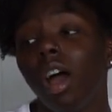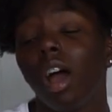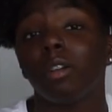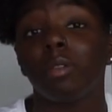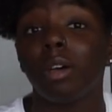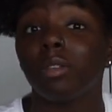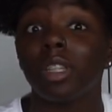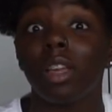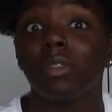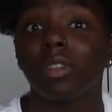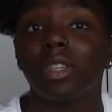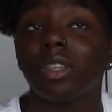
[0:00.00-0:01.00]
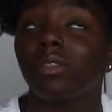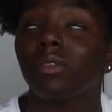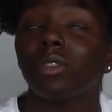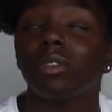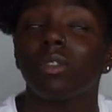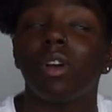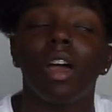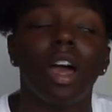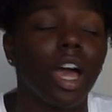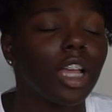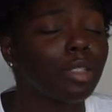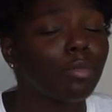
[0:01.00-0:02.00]
I will definitely give you
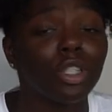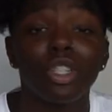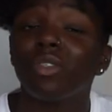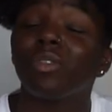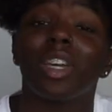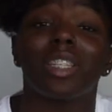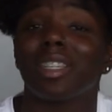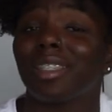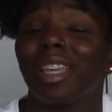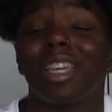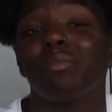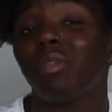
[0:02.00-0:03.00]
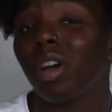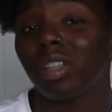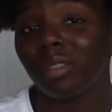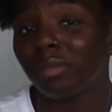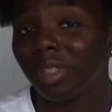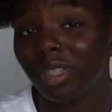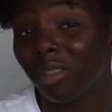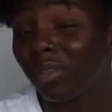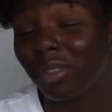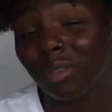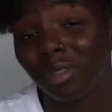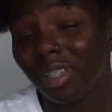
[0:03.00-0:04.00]
as much advice as I can possibly give
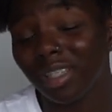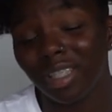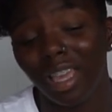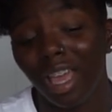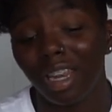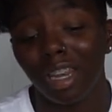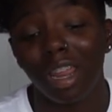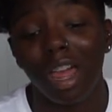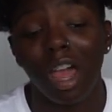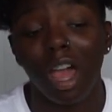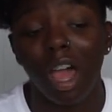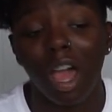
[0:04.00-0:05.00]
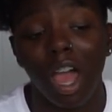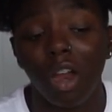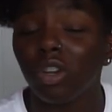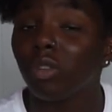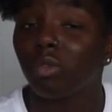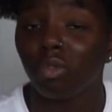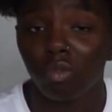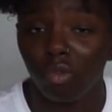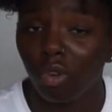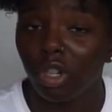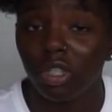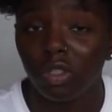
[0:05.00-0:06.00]
you, because again, I already went through
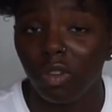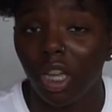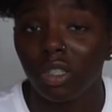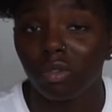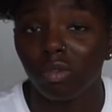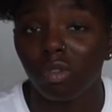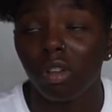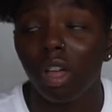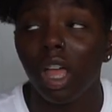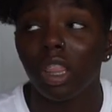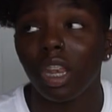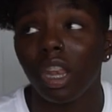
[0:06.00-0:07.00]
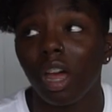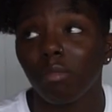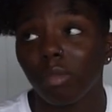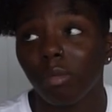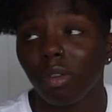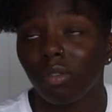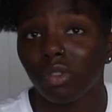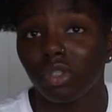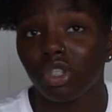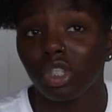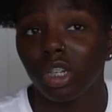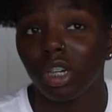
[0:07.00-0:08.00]
4 years of high school, and then I'm in my
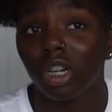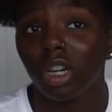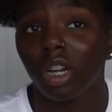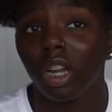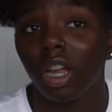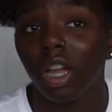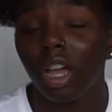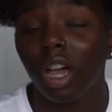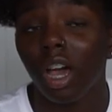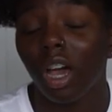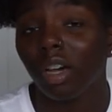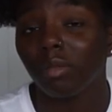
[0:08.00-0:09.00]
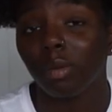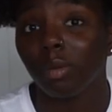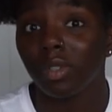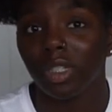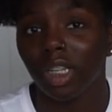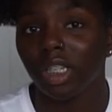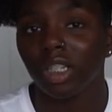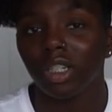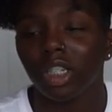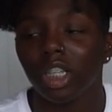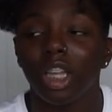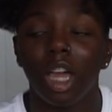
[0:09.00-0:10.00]
first year of
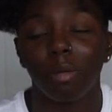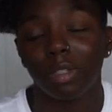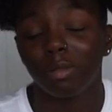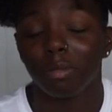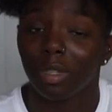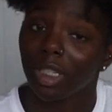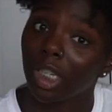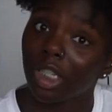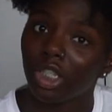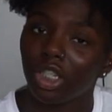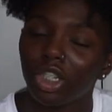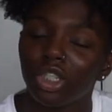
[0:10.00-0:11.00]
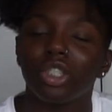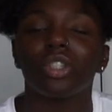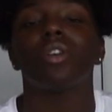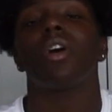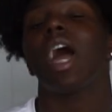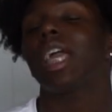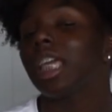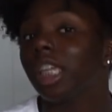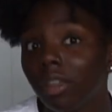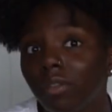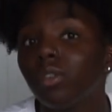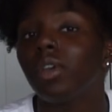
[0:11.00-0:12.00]
post-secondary, about to be my second year, so I can
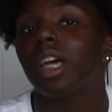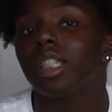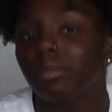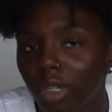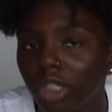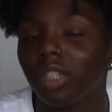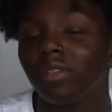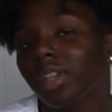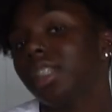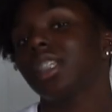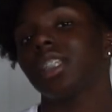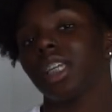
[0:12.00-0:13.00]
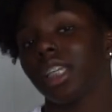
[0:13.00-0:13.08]
give you as much advice as I